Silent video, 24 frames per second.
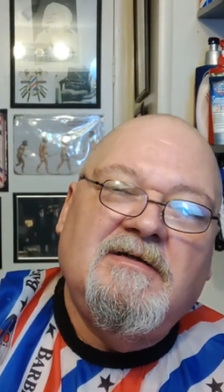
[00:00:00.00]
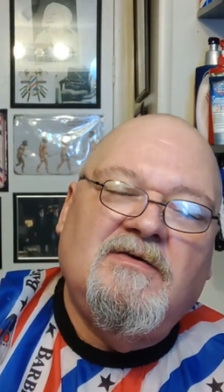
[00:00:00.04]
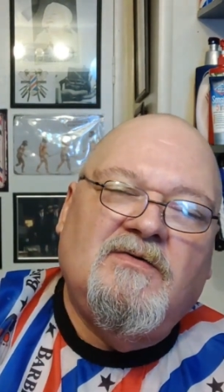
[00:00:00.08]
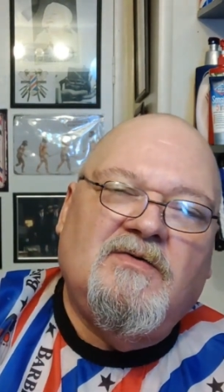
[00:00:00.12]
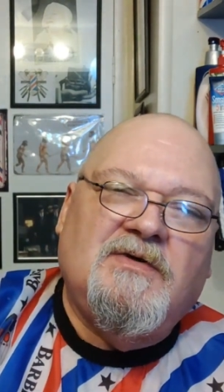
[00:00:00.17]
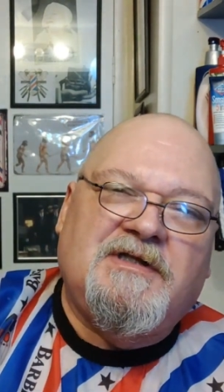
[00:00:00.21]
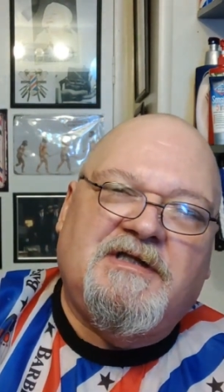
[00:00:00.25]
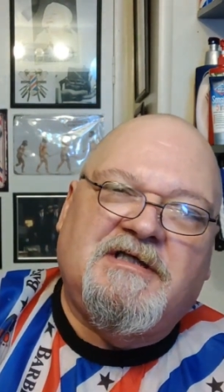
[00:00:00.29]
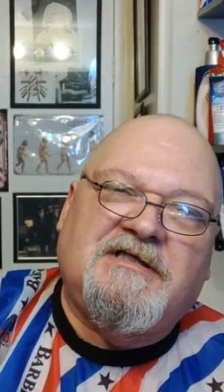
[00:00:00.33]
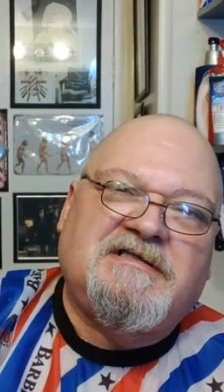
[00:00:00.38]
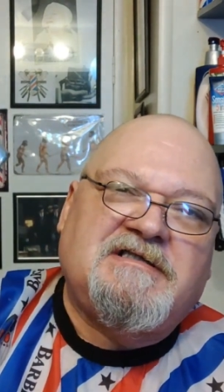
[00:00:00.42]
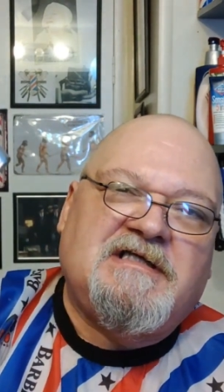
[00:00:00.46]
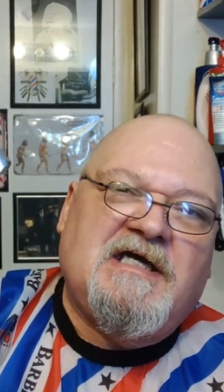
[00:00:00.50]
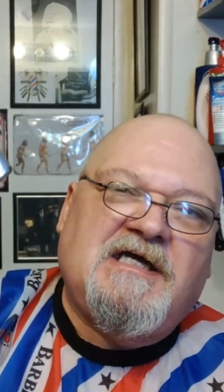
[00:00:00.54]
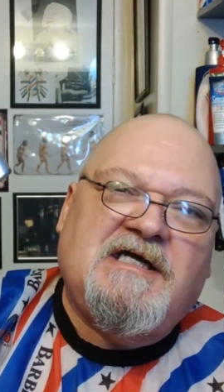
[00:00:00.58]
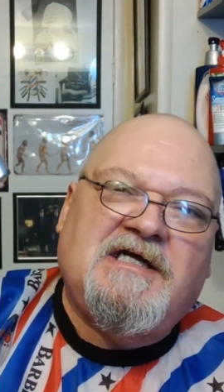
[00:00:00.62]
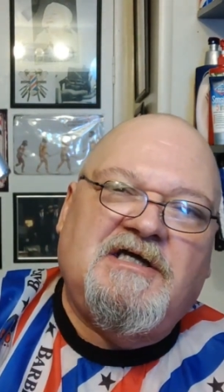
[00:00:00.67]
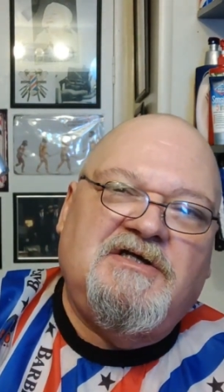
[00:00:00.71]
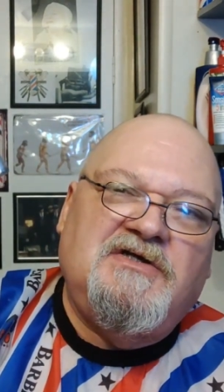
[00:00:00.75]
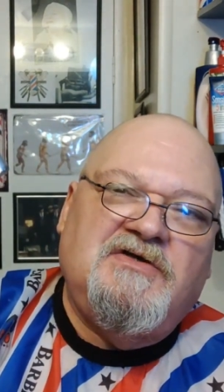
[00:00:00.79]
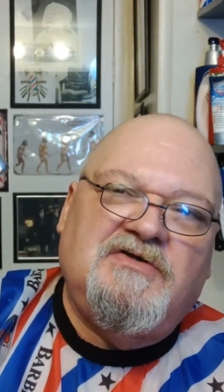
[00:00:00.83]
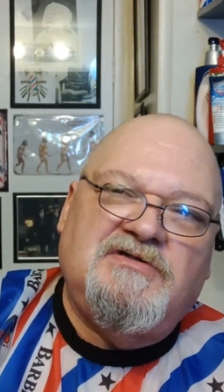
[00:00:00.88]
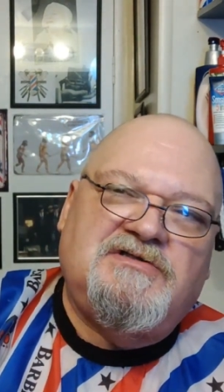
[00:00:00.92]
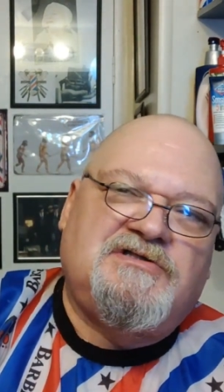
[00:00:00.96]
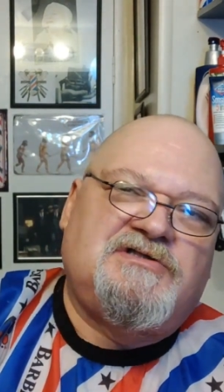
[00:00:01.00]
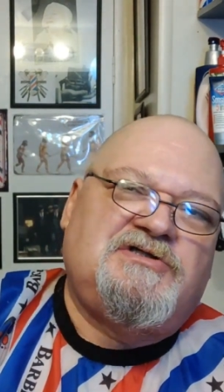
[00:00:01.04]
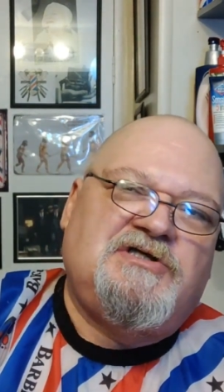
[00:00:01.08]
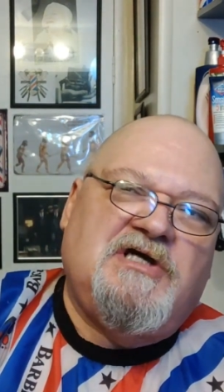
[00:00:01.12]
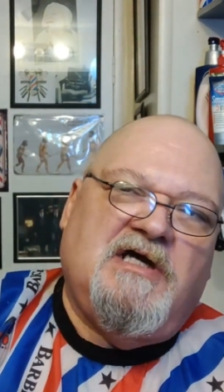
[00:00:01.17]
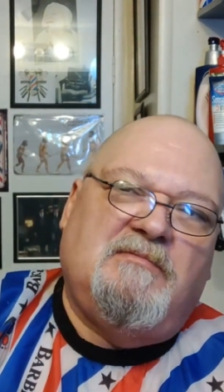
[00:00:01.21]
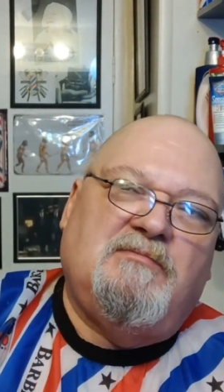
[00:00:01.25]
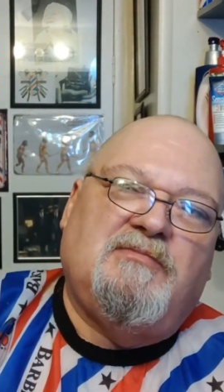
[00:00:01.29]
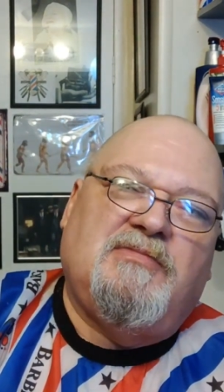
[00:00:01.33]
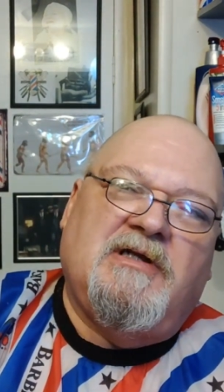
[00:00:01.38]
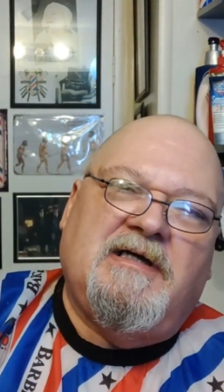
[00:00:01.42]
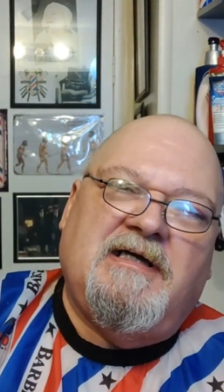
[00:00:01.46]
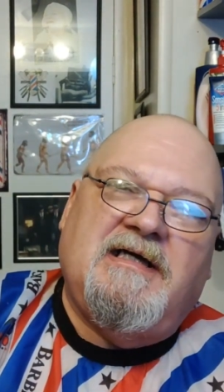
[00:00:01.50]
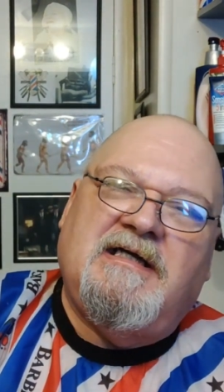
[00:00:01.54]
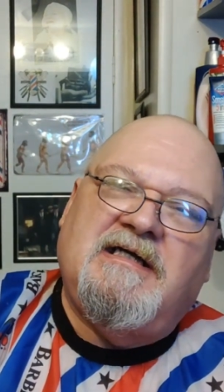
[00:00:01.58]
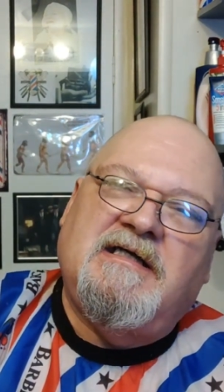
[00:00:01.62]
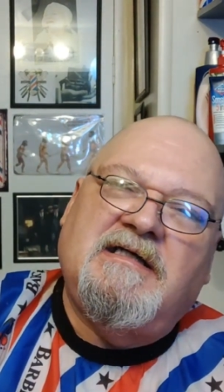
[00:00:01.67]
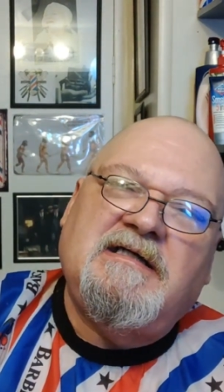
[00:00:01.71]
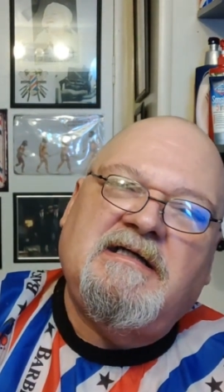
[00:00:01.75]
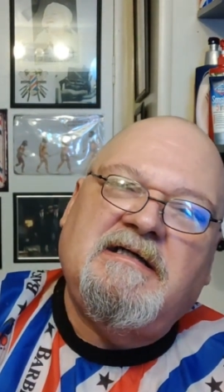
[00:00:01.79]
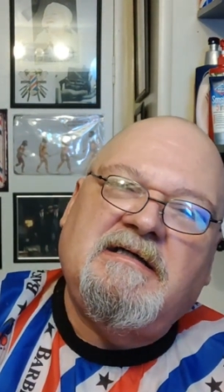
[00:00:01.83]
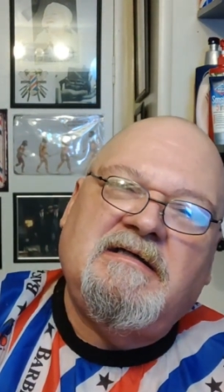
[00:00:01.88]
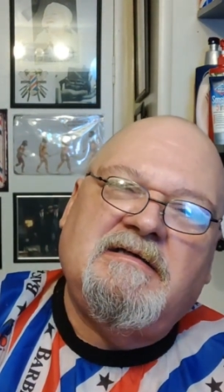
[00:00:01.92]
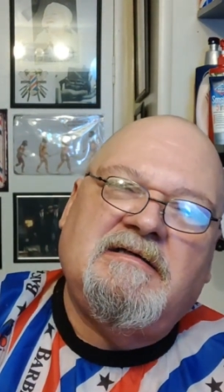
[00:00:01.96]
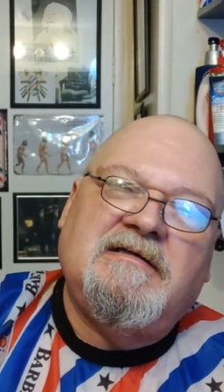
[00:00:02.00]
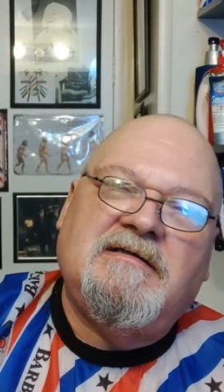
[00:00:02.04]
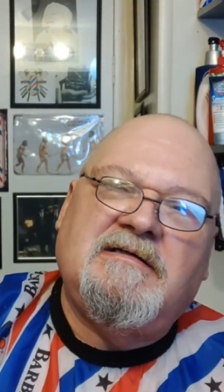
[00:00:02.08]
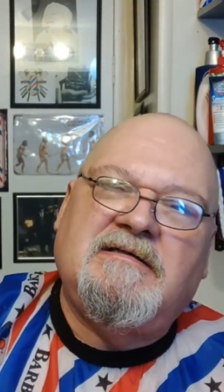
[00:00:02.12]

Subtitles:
with a second use gem blade in it.